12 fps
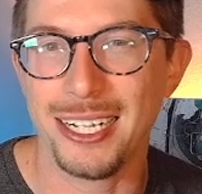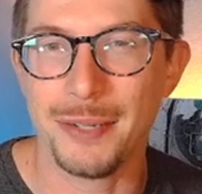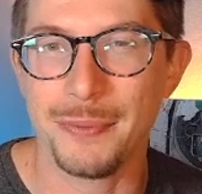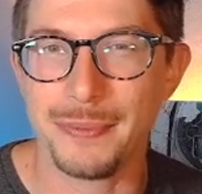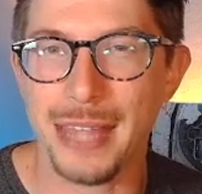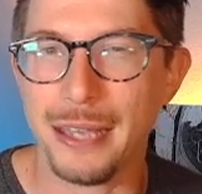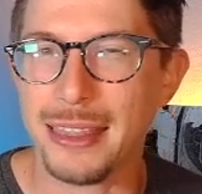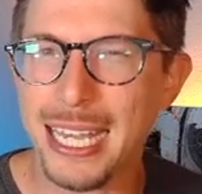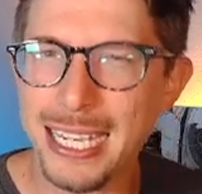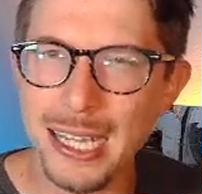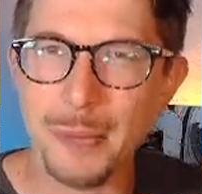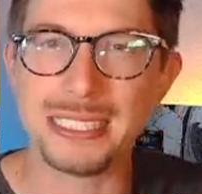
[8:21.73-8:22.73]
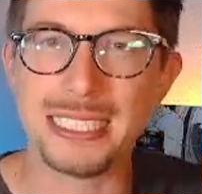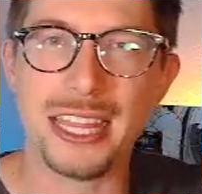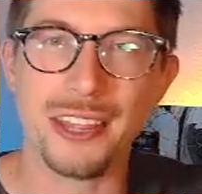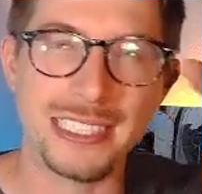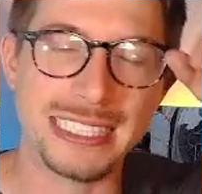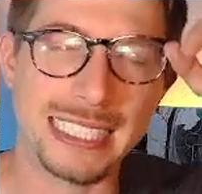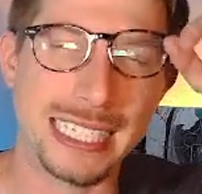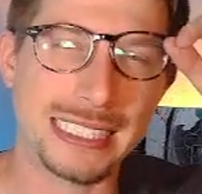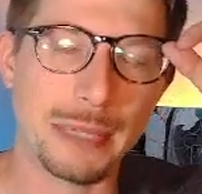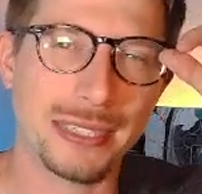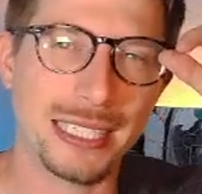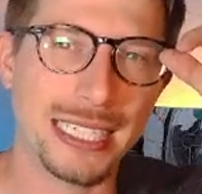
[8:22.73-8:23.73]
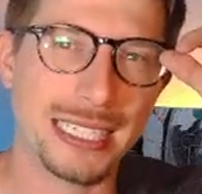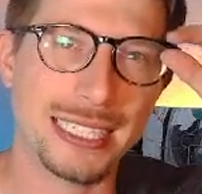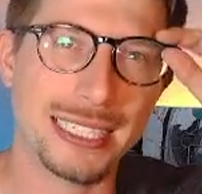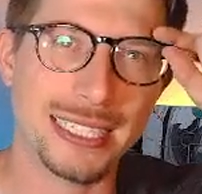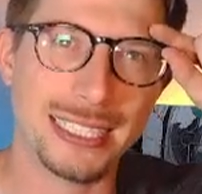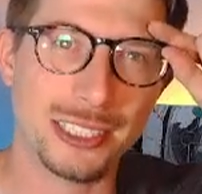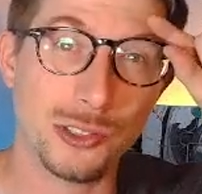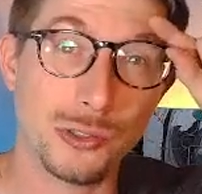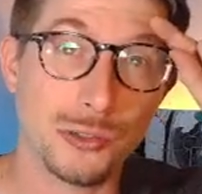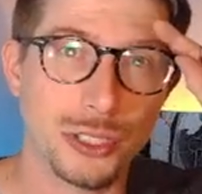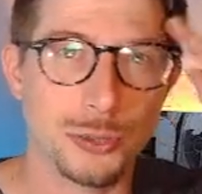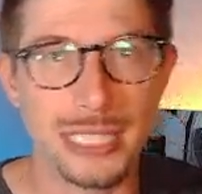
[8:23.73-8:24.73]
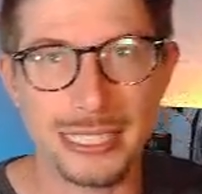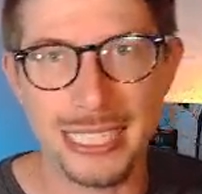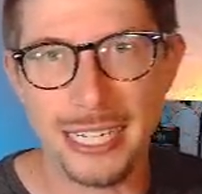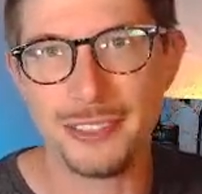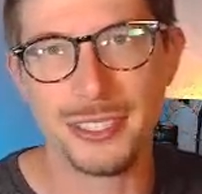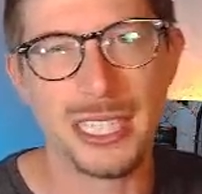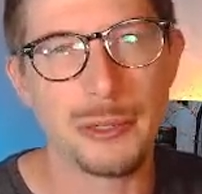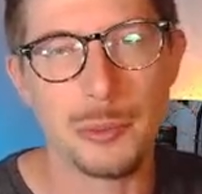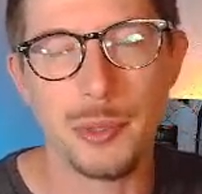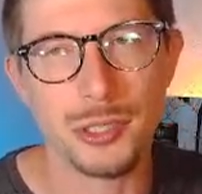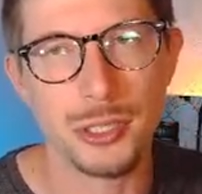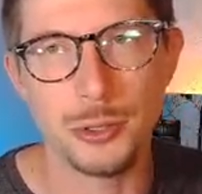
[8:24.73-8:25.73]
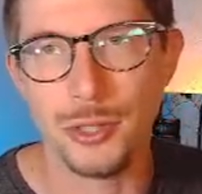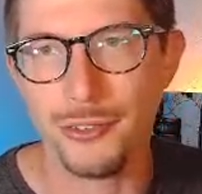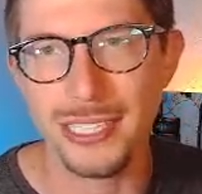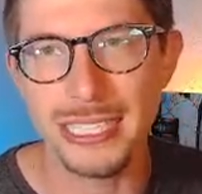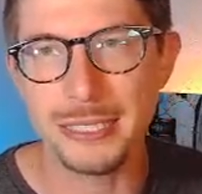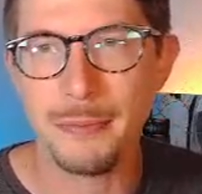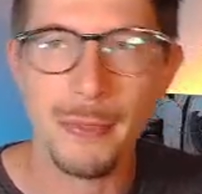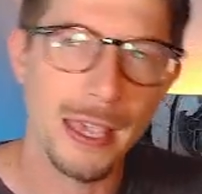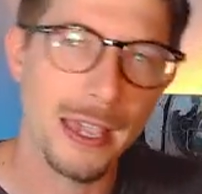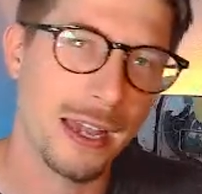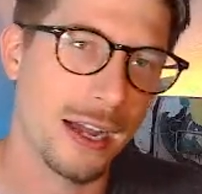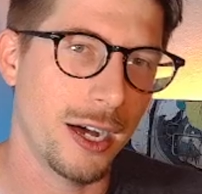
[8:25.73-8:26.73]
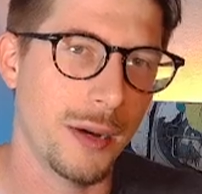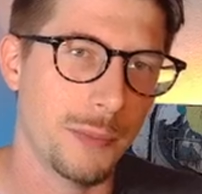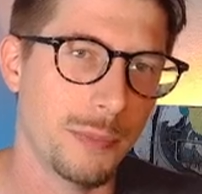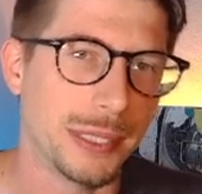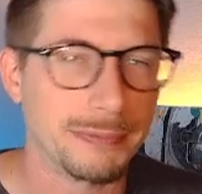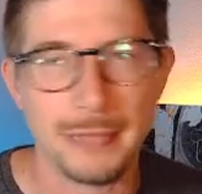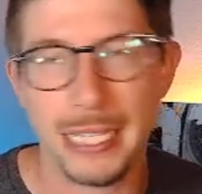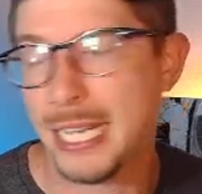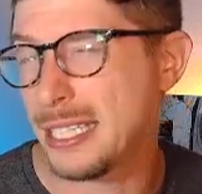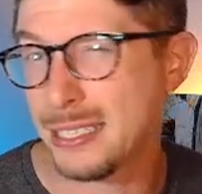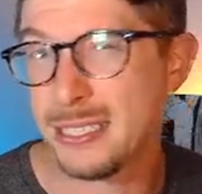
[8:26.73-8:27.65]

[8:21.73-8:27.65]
That climb was in 3 sets. I played an additional 2 sets after. They were both 2-3s. But hey,